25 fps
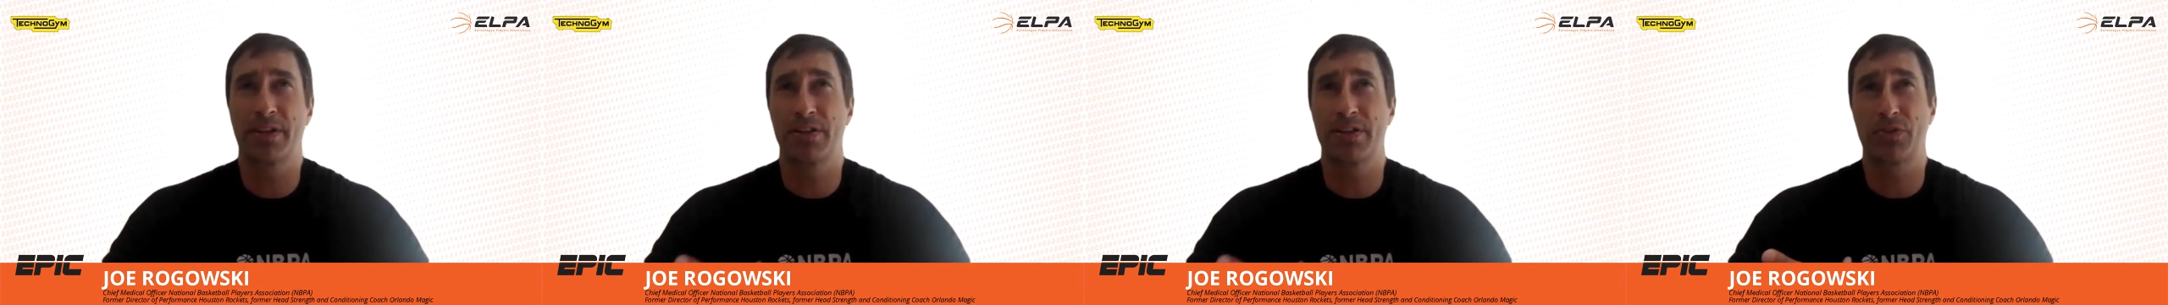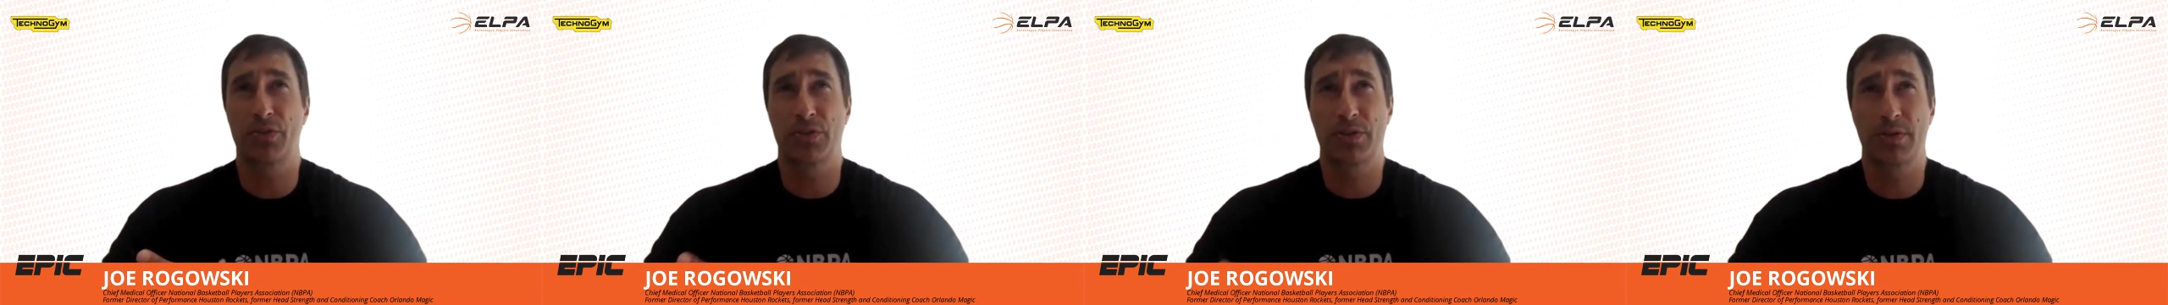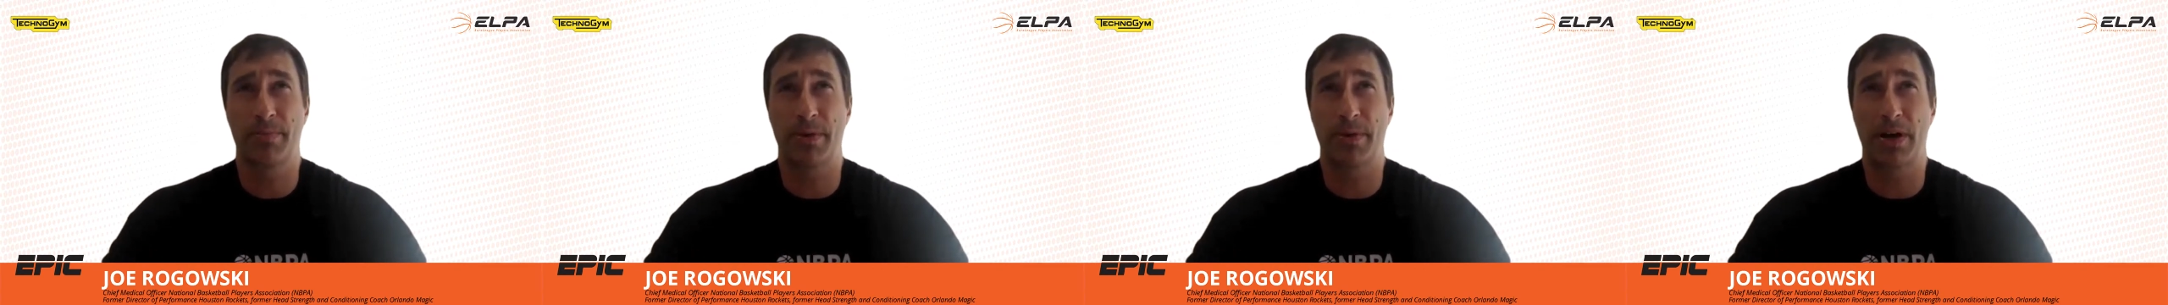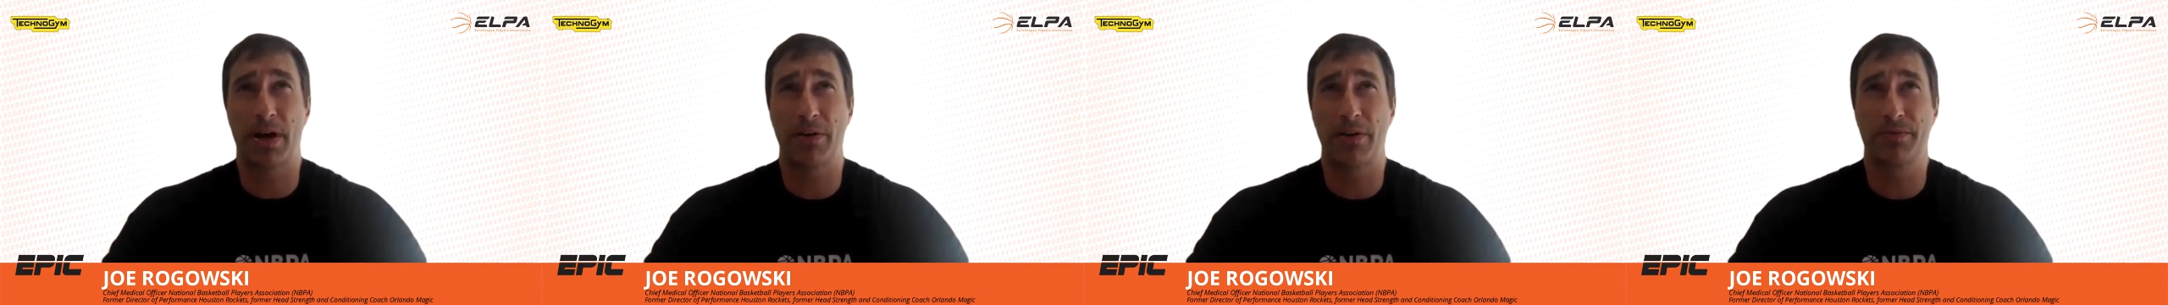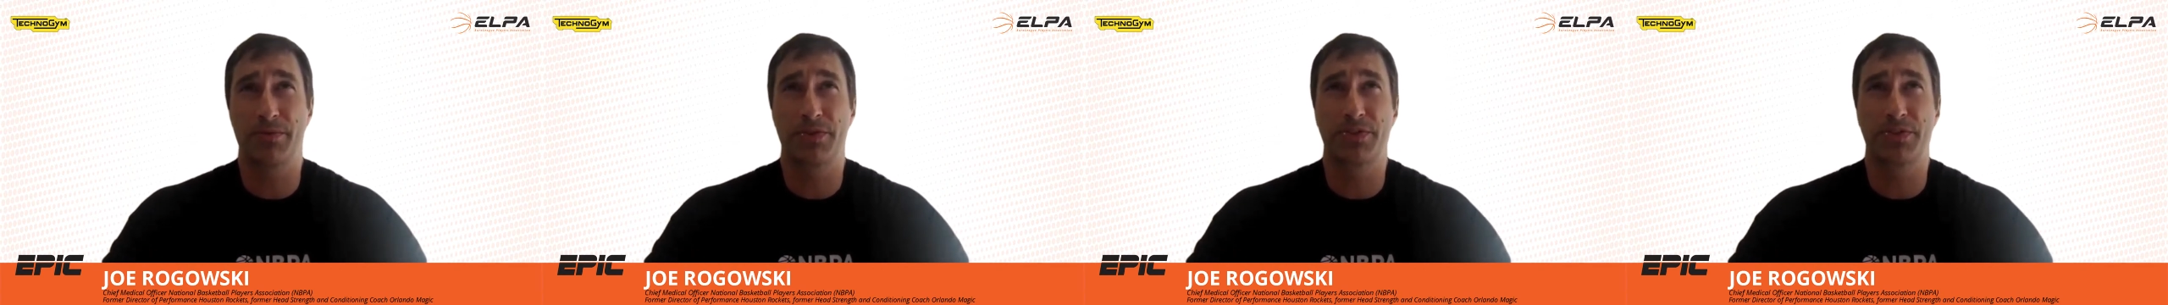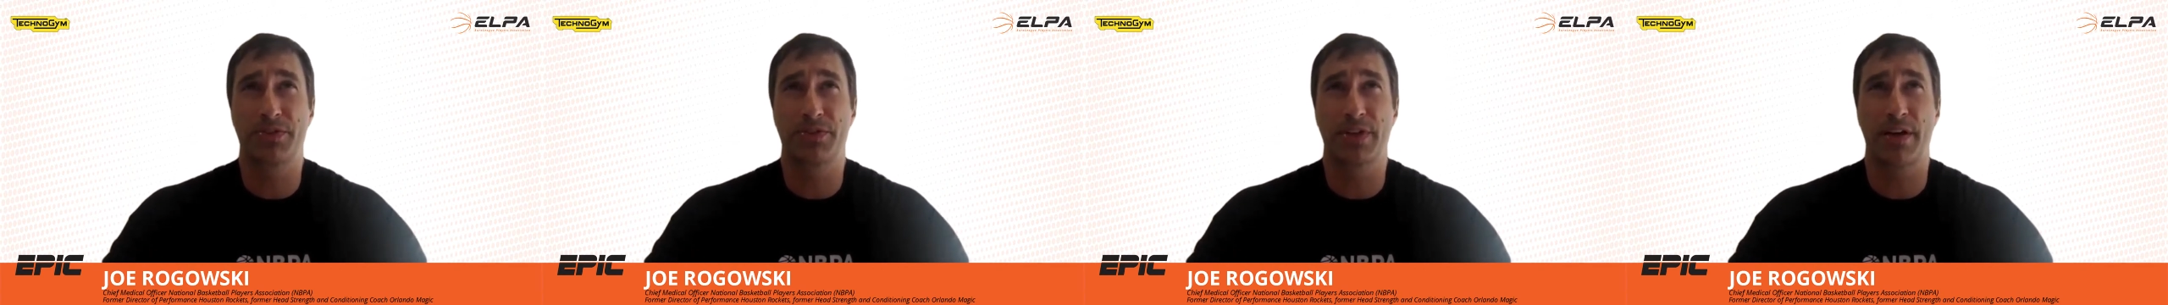and this was
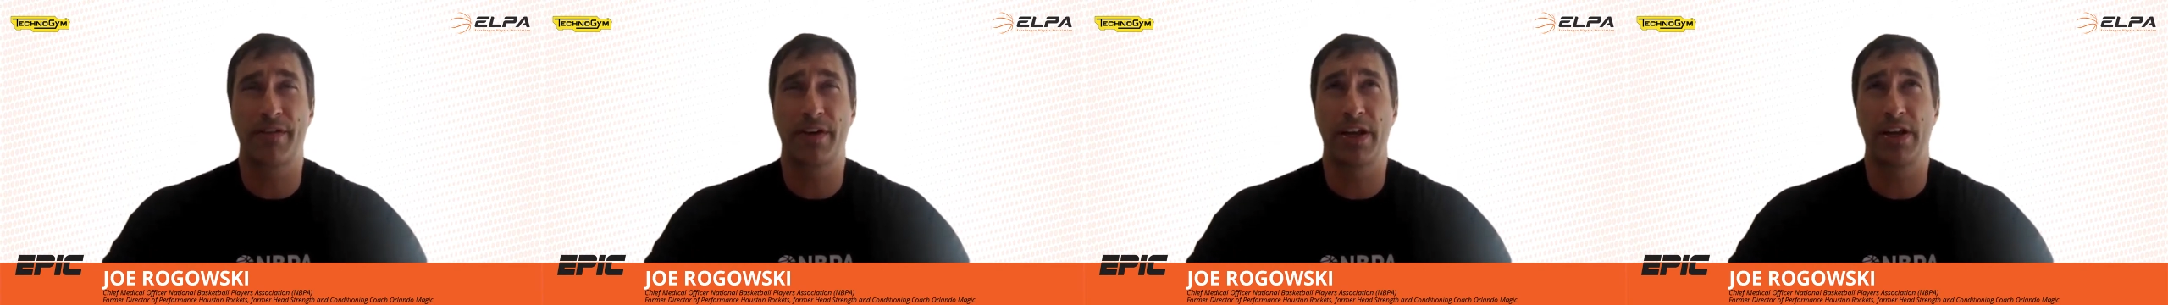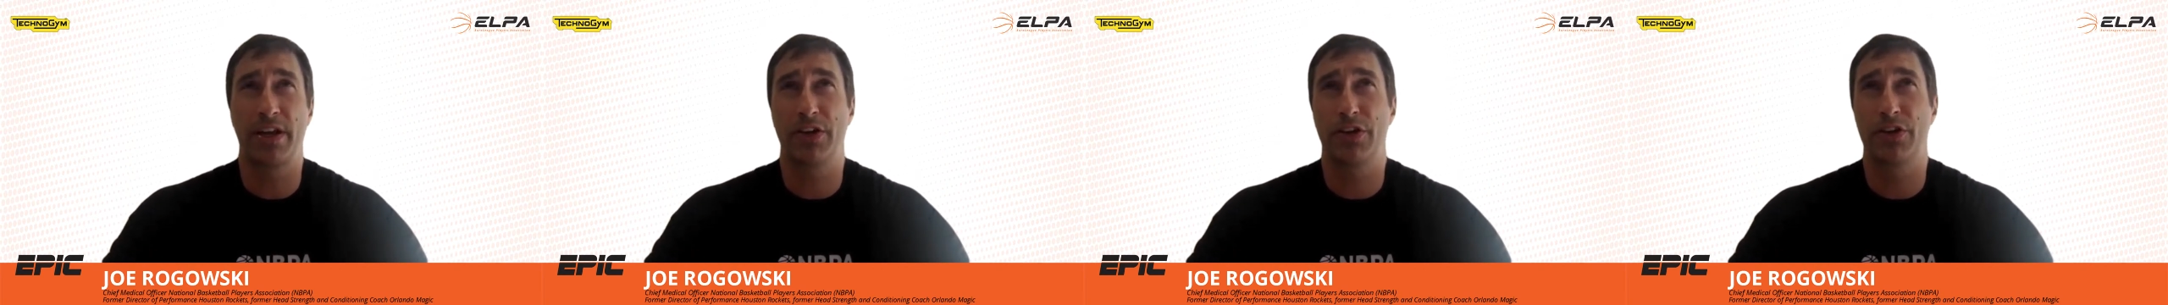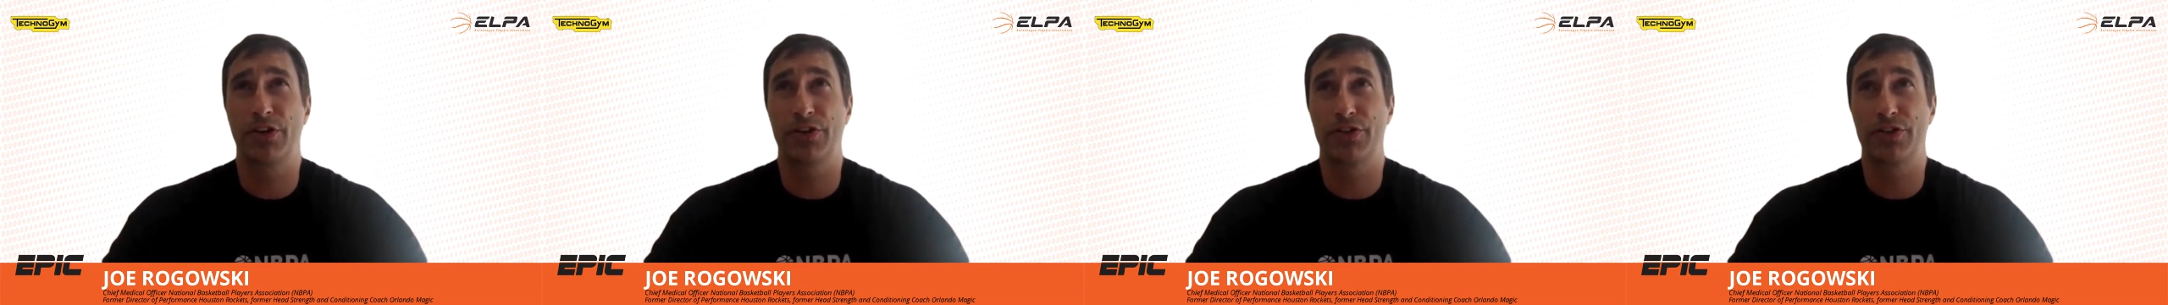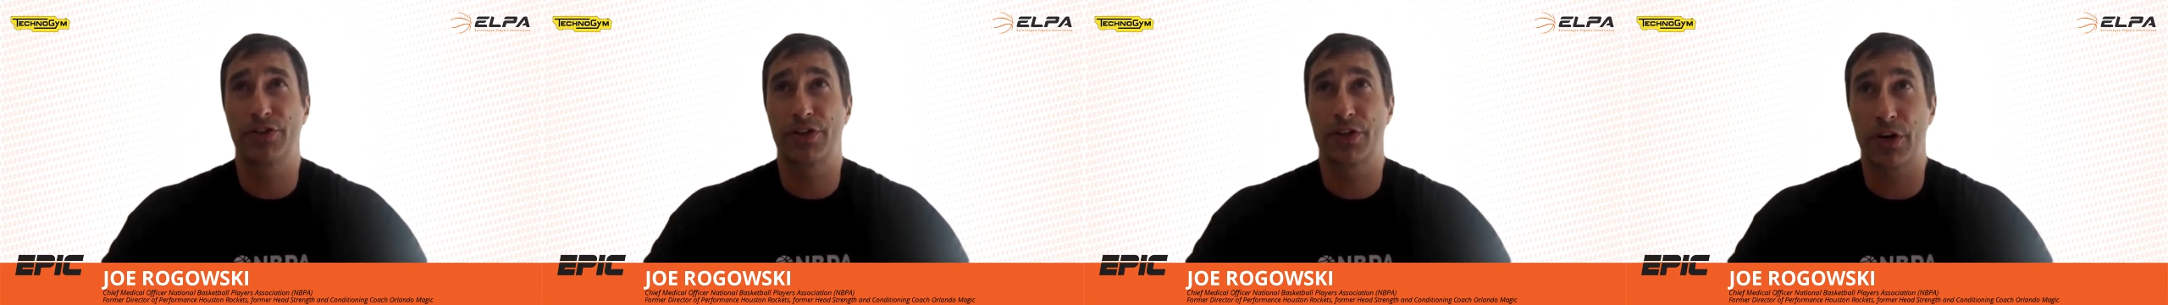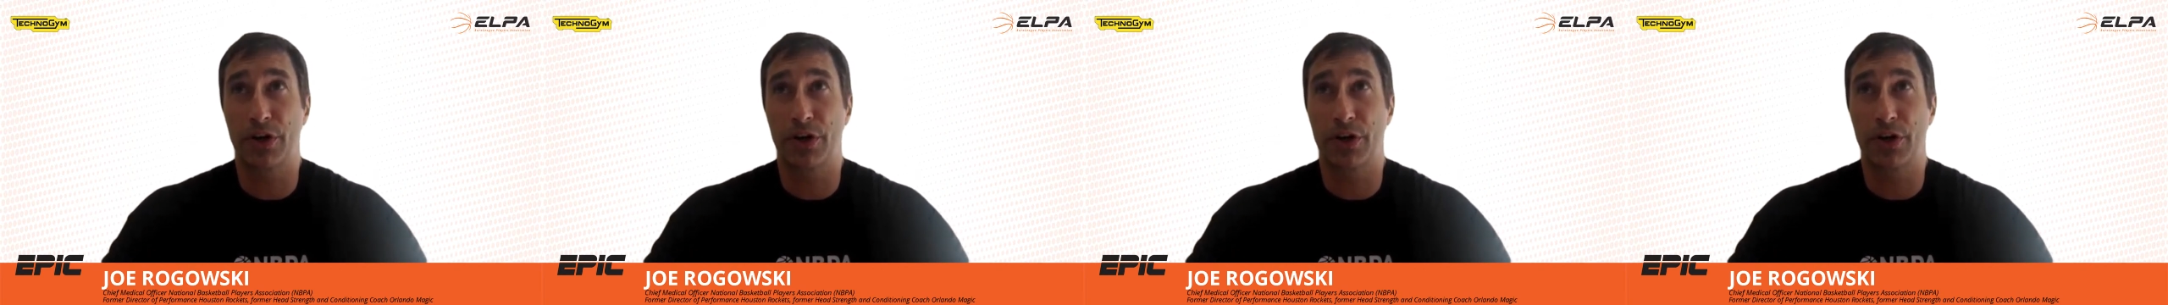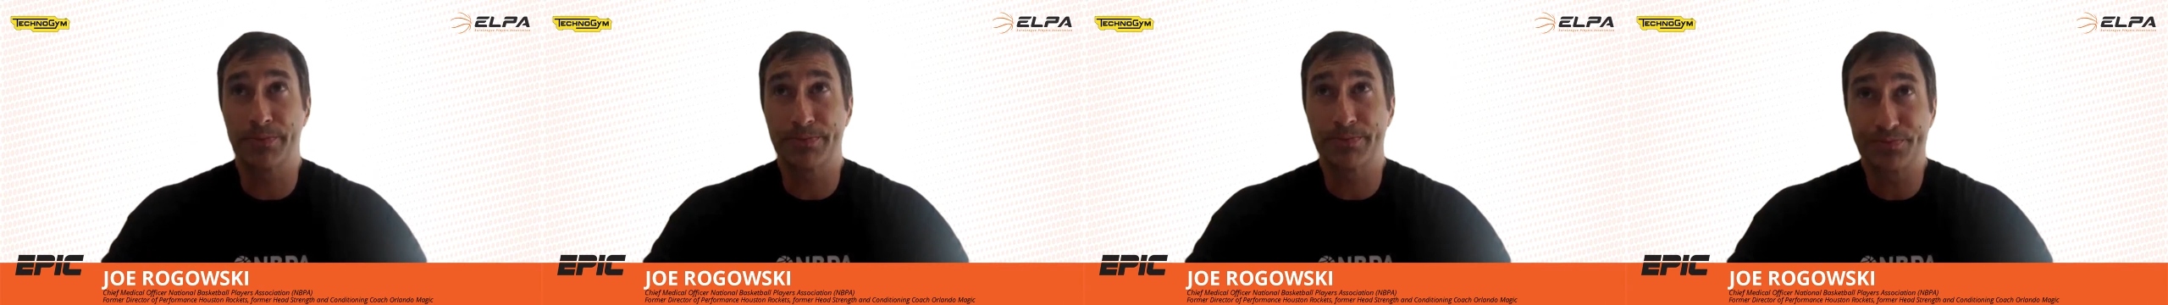about 7-8 years
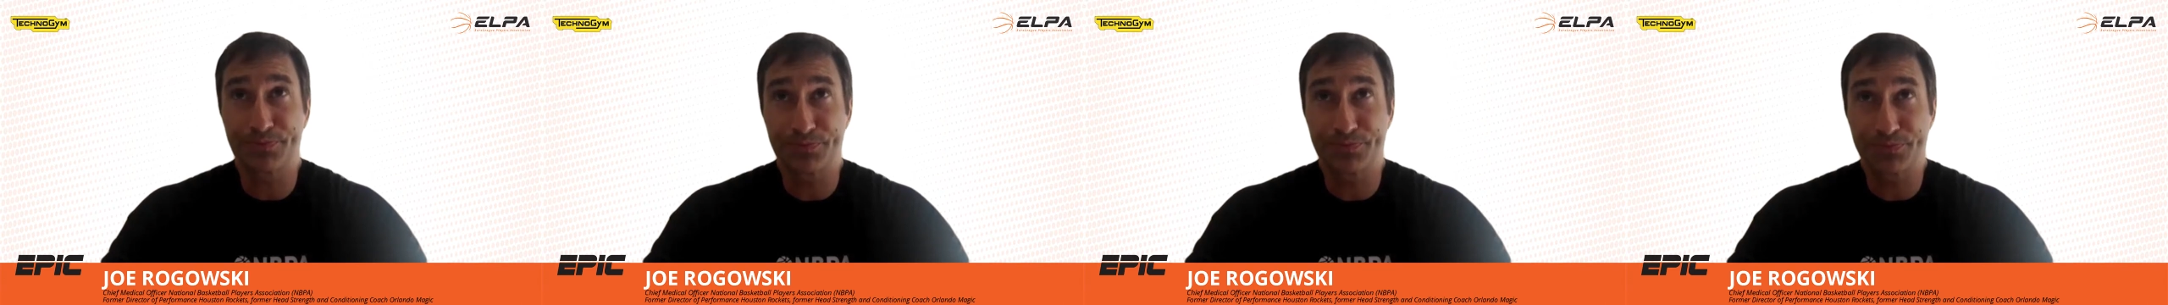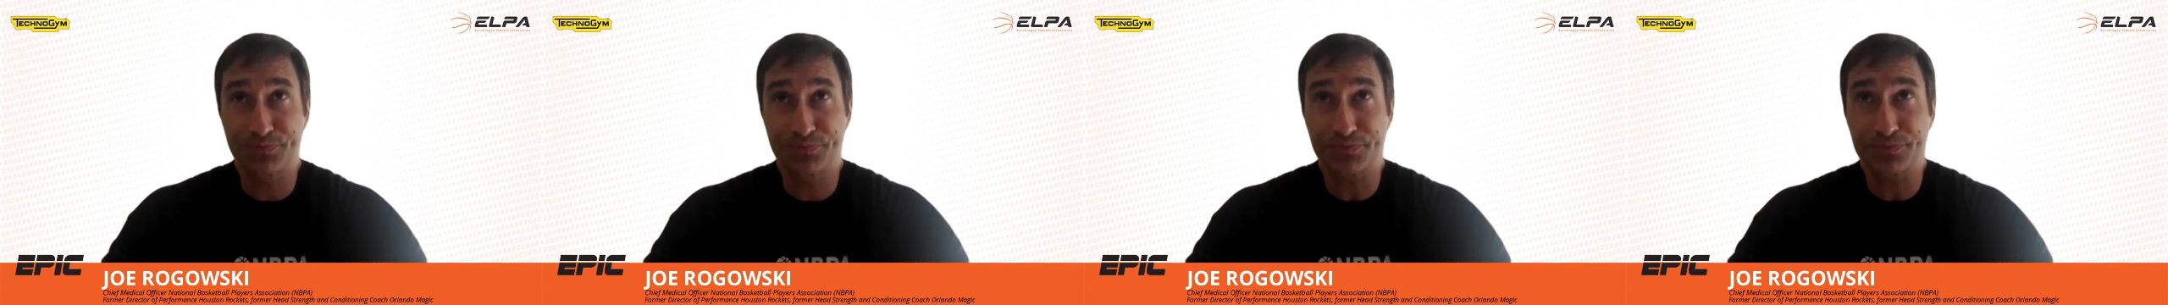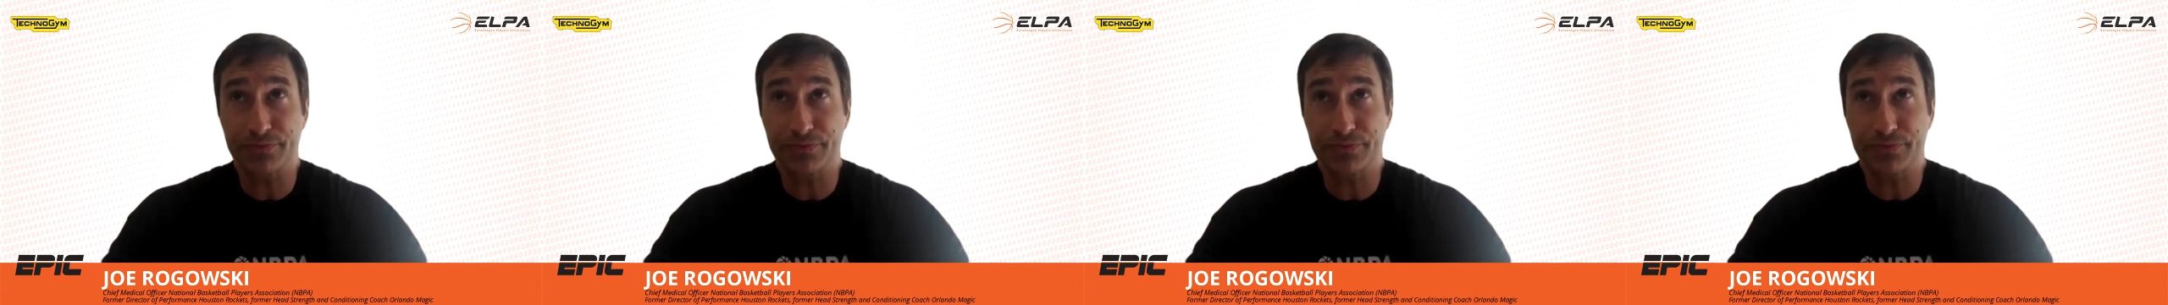ago,